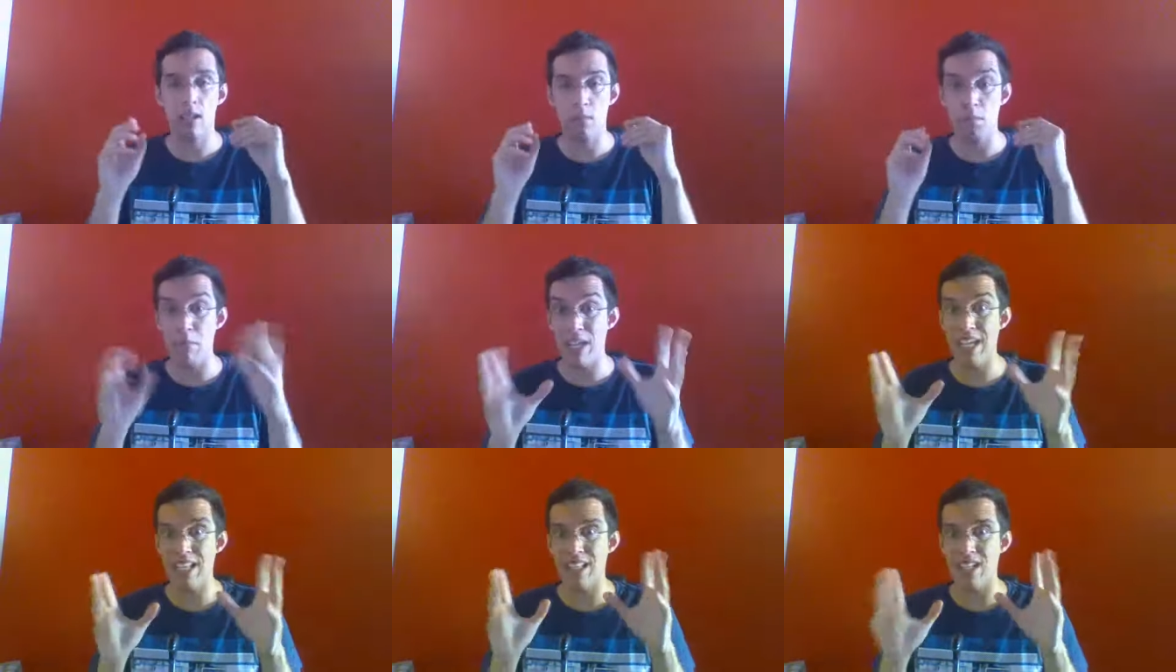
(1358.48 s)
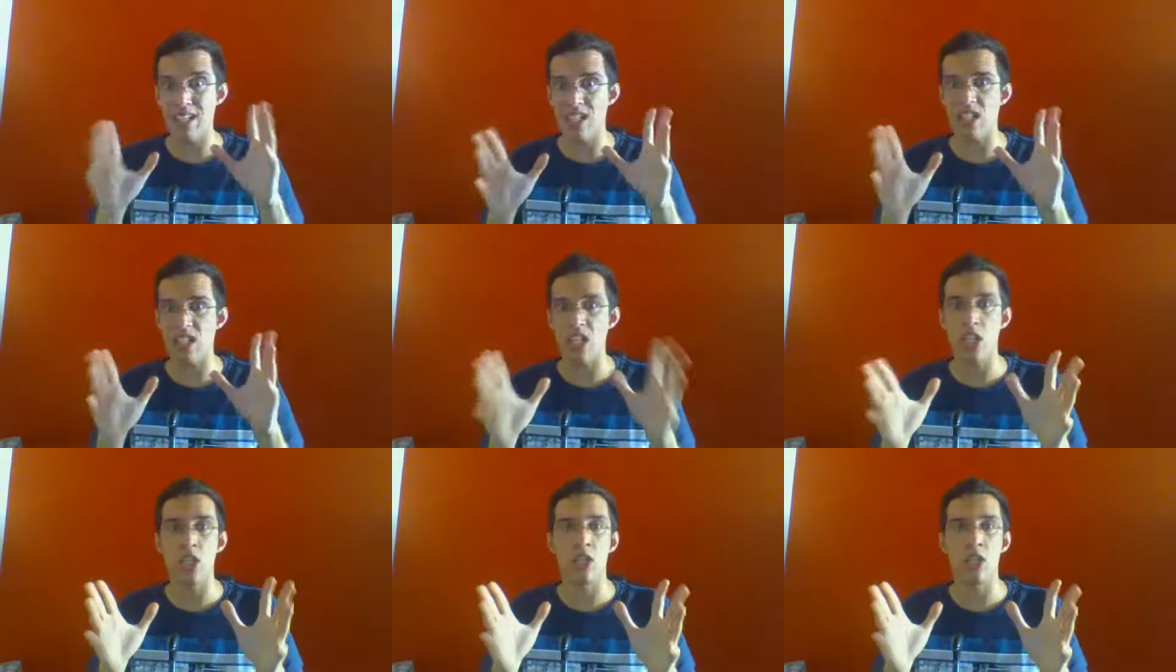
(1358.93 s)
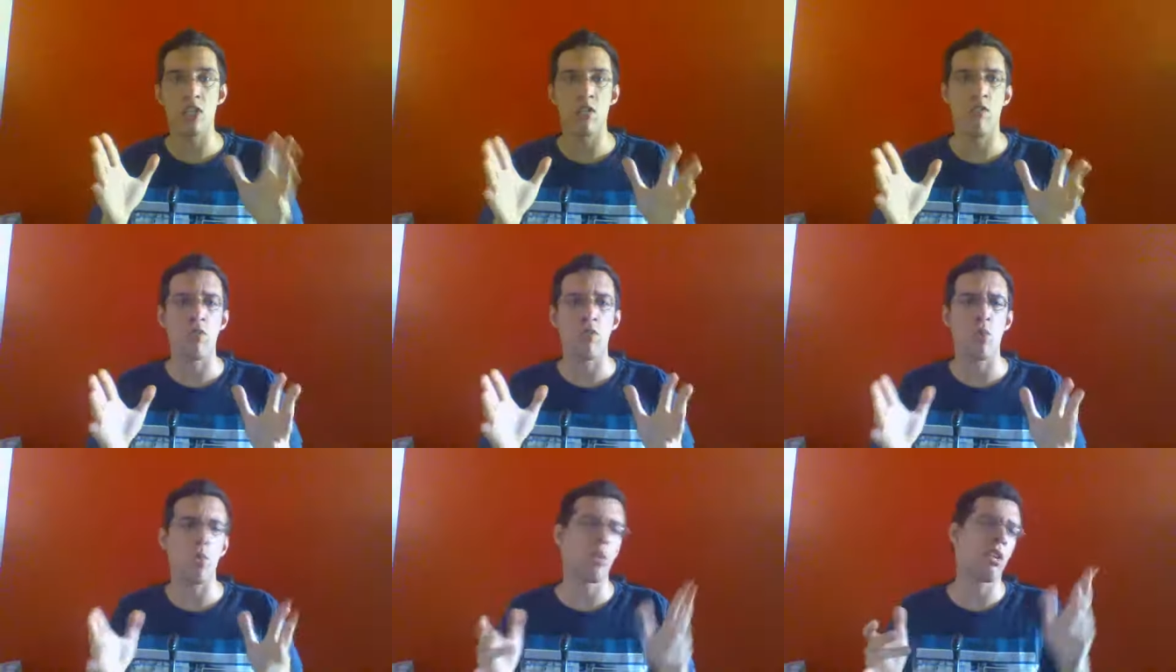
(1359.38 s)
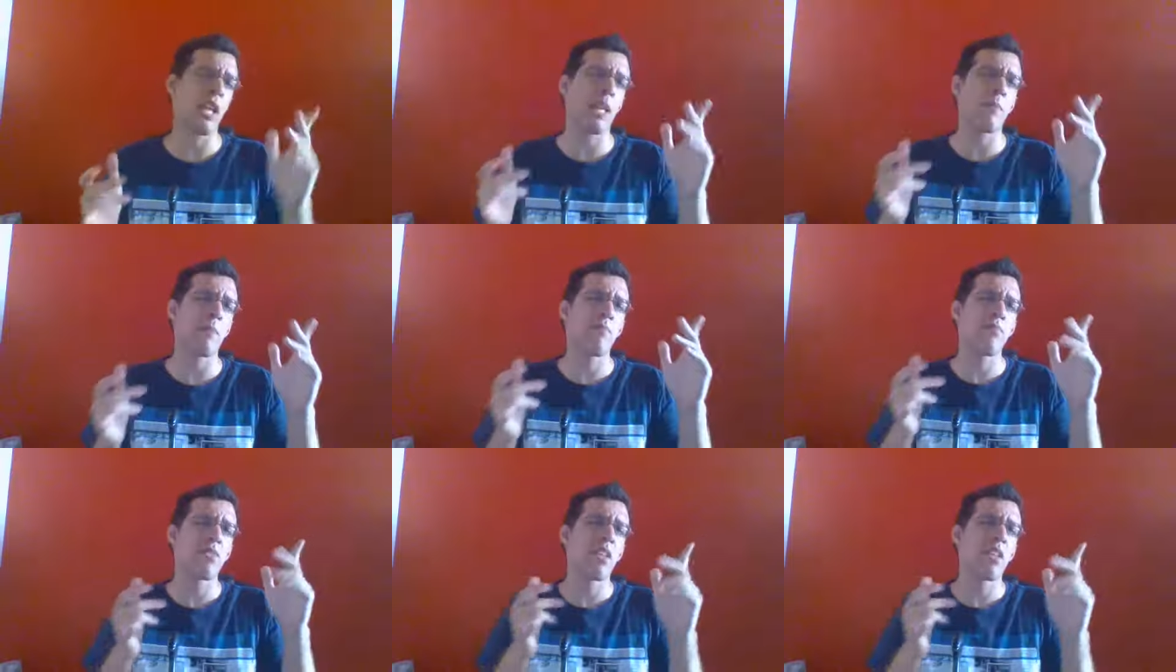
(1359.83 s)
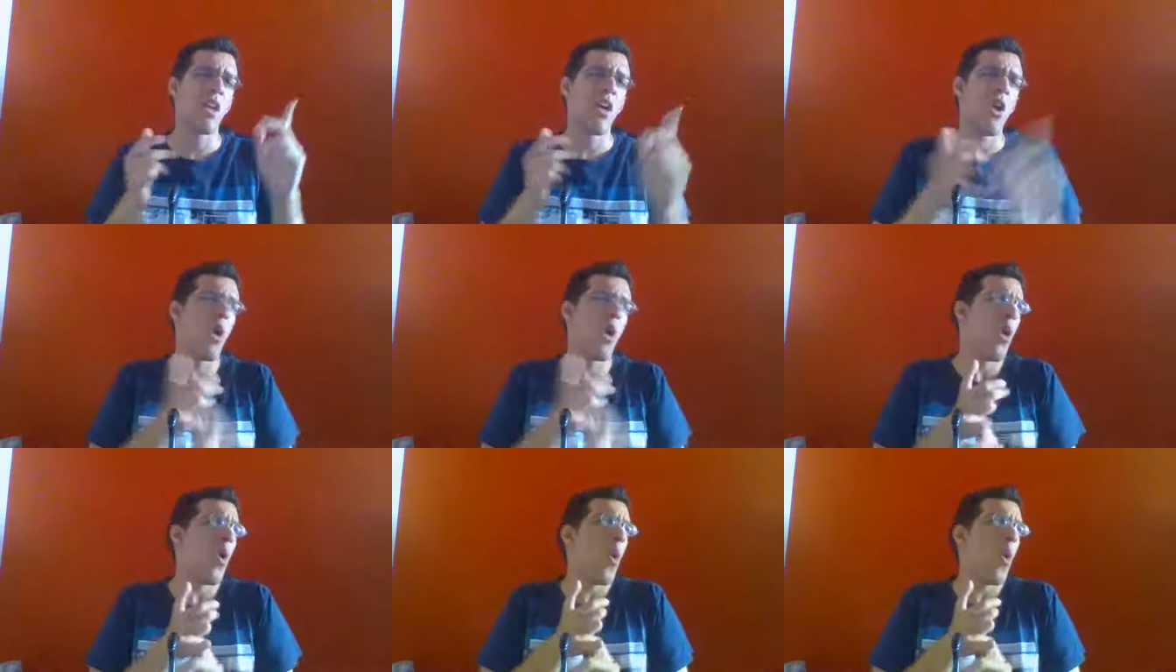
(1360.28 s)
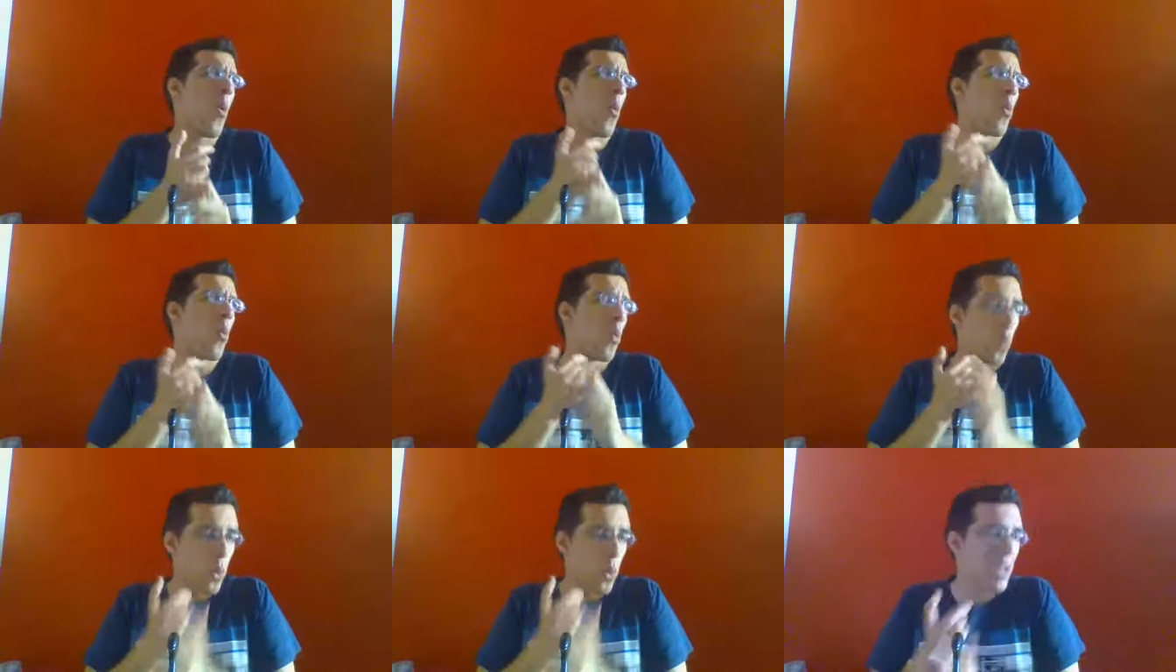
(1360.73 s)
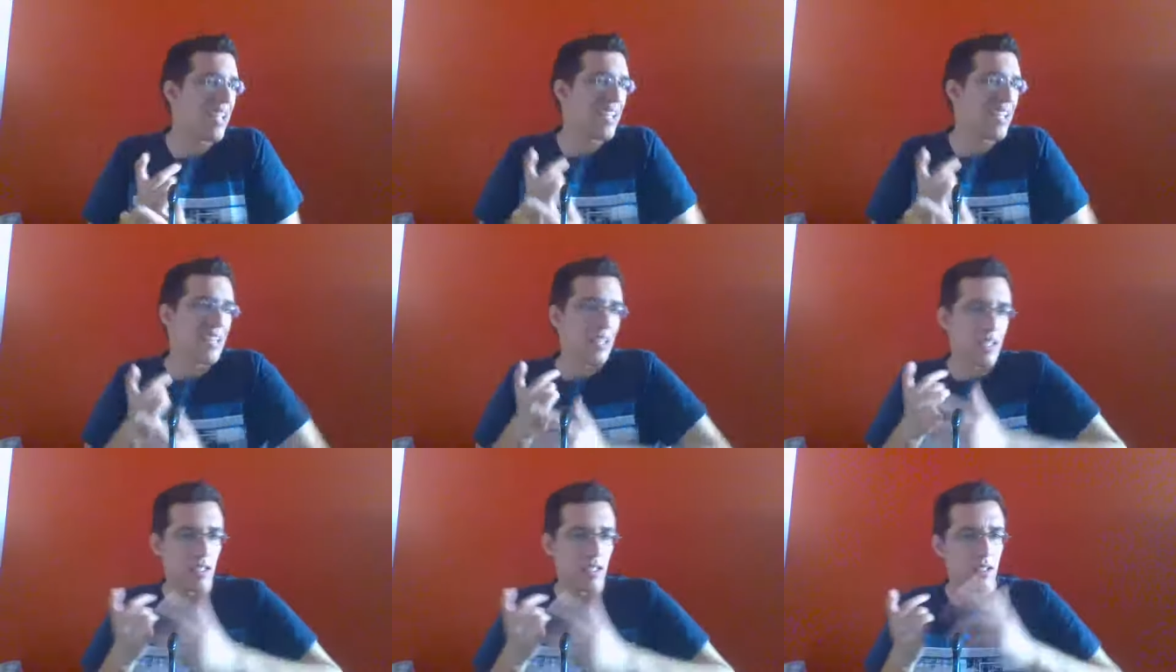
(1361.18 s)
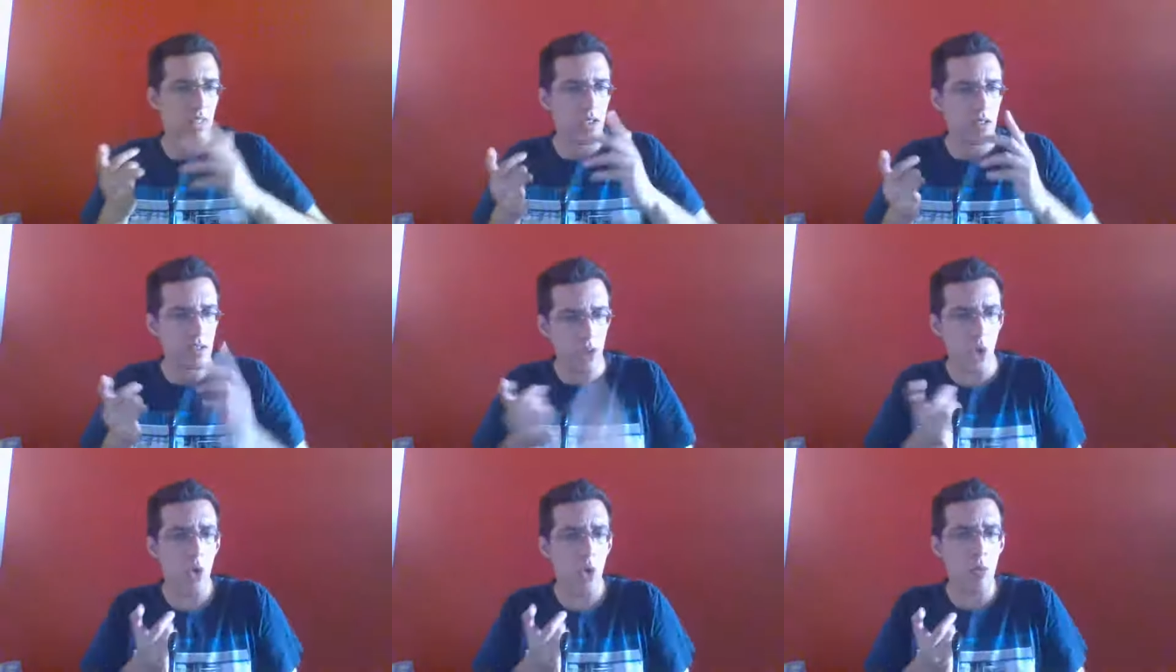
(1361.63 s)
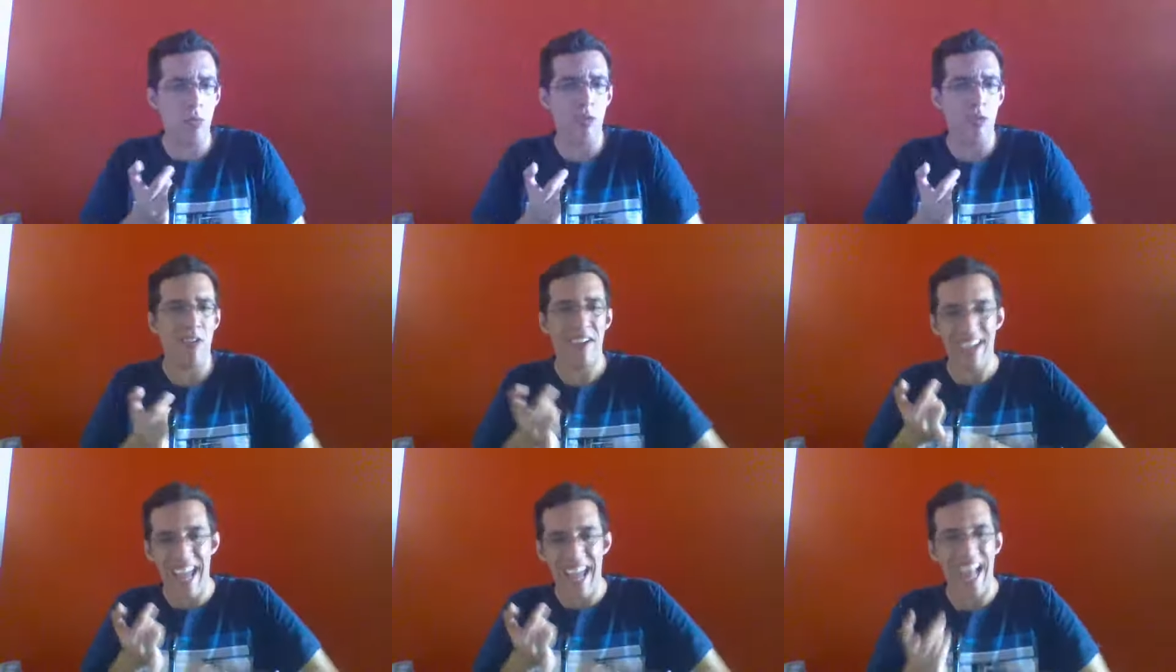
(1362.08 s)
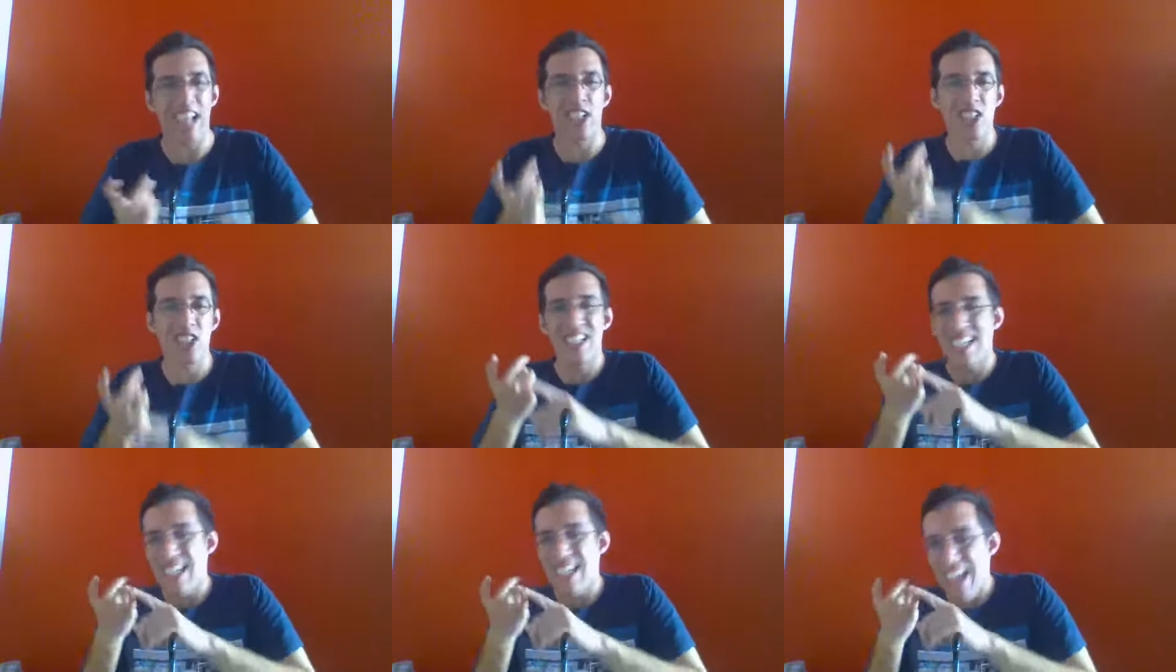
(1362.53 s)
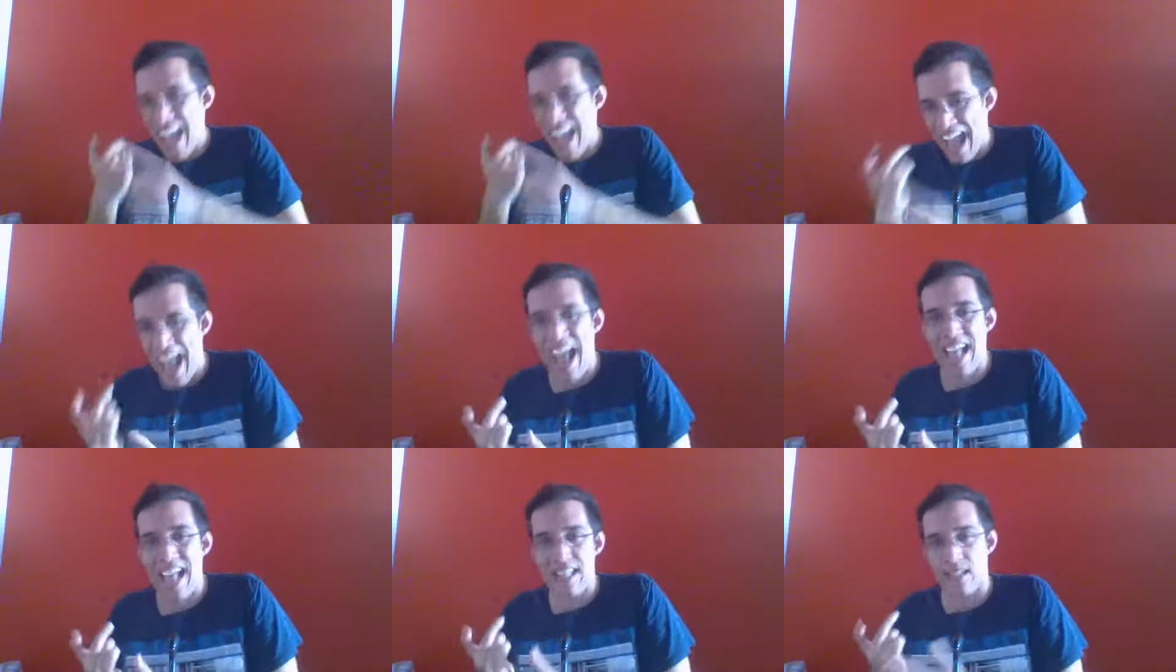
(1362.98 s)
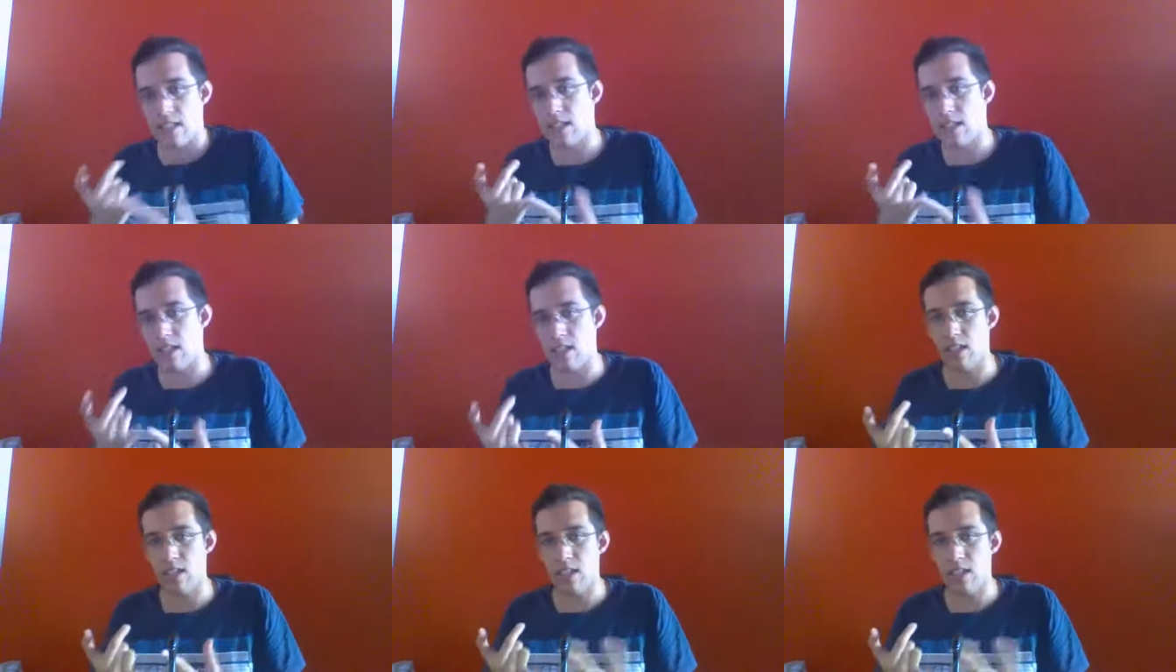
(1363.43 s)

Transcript: big decisions on the world, like, will Cobra actually ask